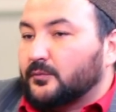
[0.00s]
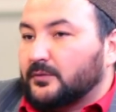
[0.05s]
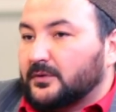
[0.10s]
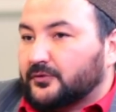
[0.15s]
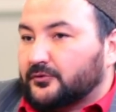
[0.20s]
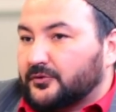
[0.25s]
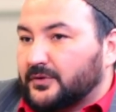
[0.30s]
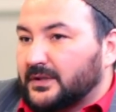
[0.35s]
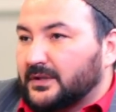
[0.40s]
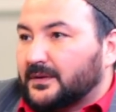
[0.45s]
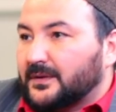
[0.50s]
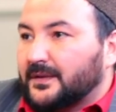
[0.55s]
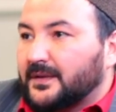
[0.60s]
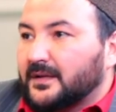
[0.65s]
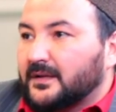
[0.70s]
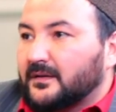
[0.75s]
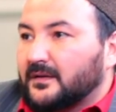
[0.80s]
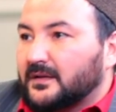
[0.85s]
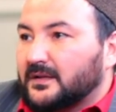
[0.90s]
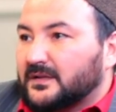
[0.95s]
we treat
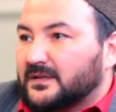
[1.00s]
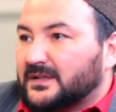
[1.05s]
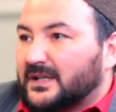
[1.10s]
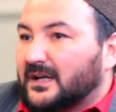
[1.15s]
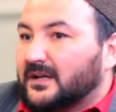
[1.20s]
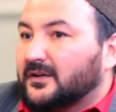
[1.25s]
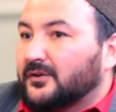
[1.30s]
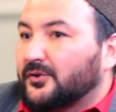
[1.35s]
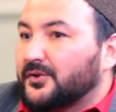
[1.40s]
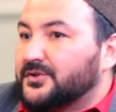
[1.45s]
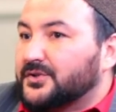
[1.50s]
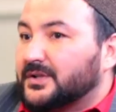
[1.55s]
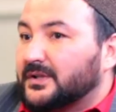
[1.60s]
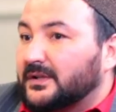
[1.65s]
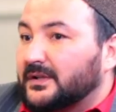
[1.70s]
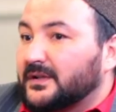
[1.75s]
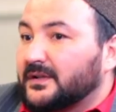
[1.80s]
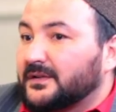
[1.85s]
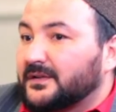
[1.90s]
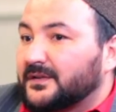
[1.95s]
the psychological
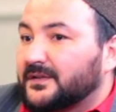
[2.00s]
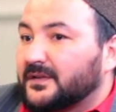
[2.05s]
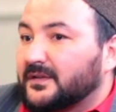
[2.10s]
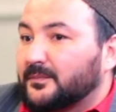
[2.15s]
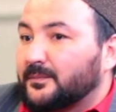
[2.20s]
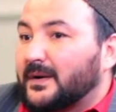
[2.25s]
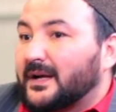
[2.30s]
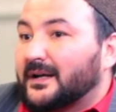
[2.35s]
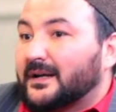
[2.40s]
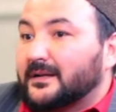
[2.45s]
illnesses by